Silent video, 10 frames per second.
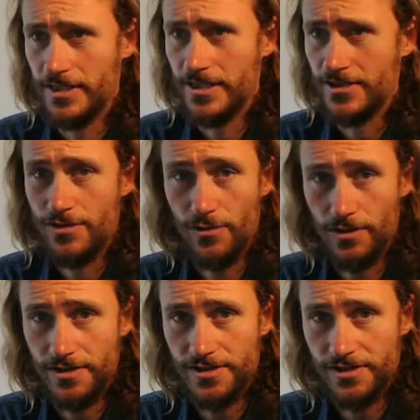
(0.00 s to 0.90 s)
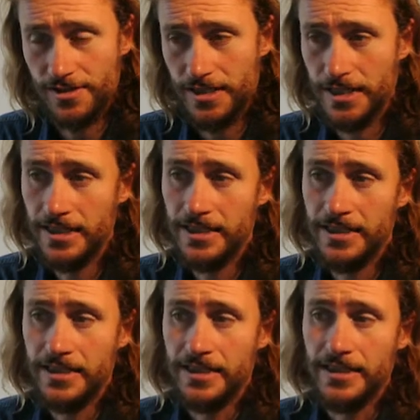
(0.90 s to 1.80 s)
this course.
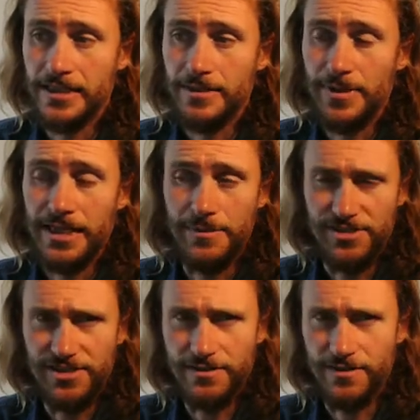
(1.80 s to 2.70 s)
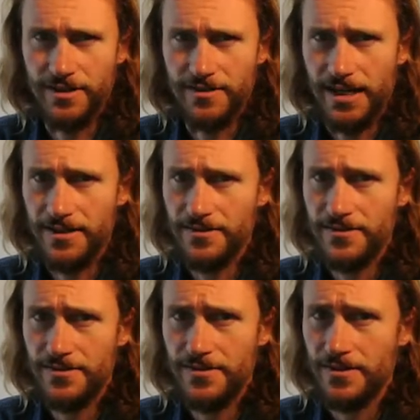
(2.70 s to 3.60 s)
My name is Nick van het
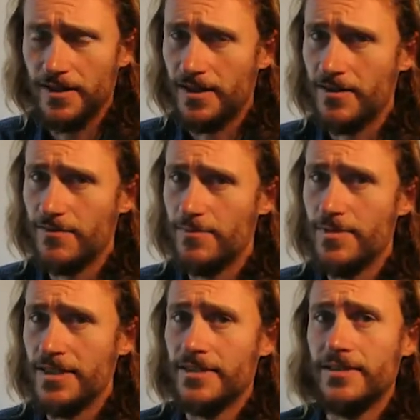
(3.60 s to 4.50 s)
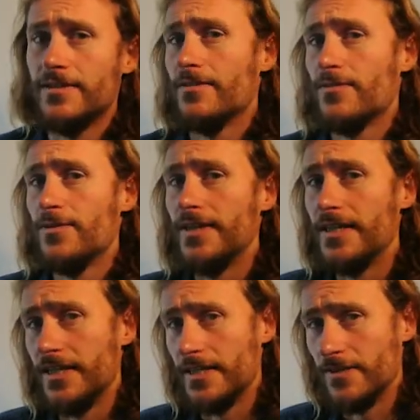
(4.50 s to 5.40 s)
End. I've been in the
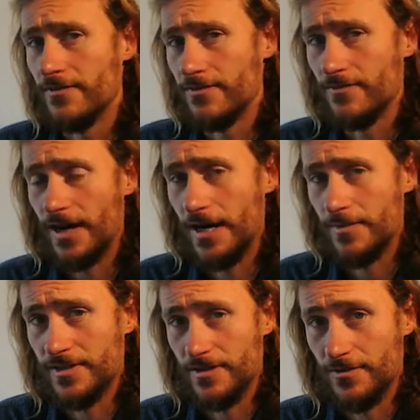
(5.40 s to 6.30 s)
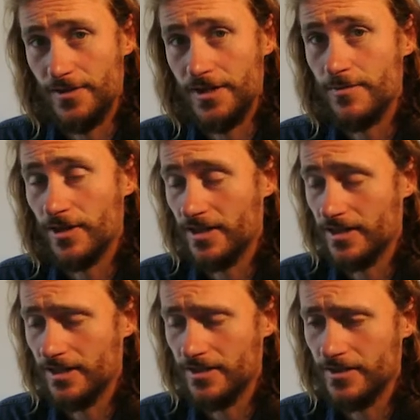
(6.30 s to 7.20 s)
3D environment and 3D
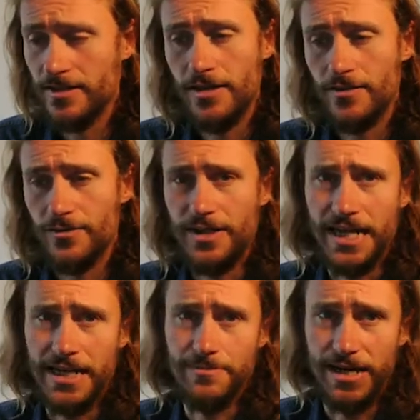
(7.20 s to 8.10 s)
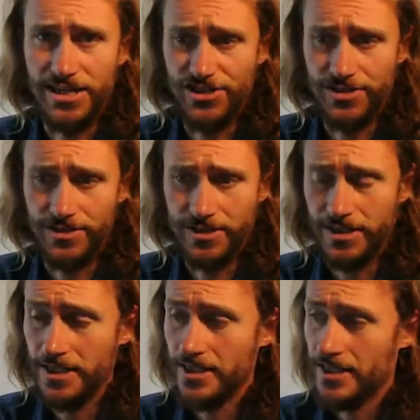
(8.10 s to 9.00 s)
modeling, 3D animation
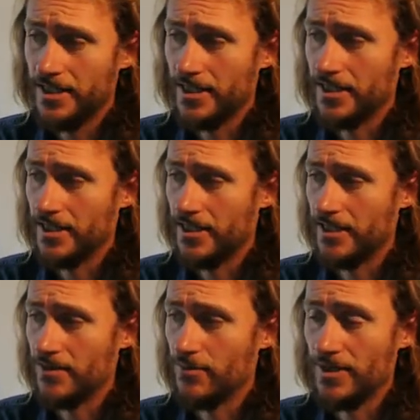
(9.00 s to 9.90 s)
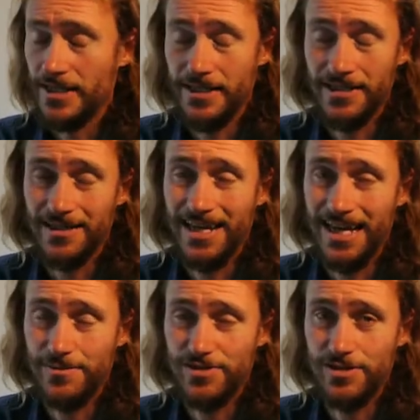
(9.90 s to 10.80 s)
within
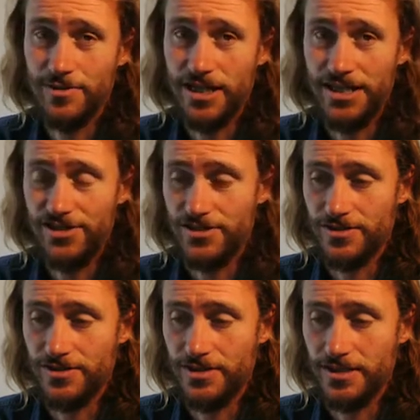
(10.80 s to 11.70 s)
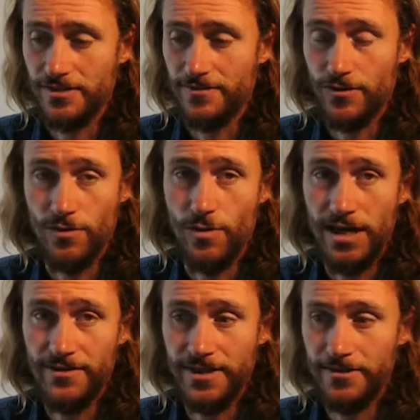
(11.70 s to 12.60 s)
game simulation for a
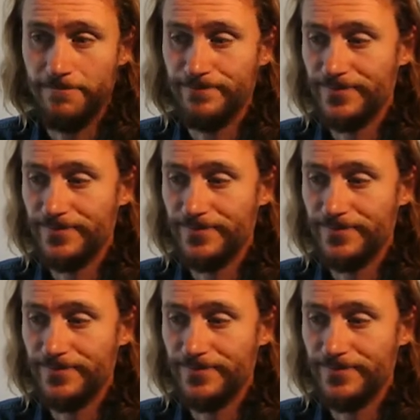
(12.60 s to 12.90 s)
while now.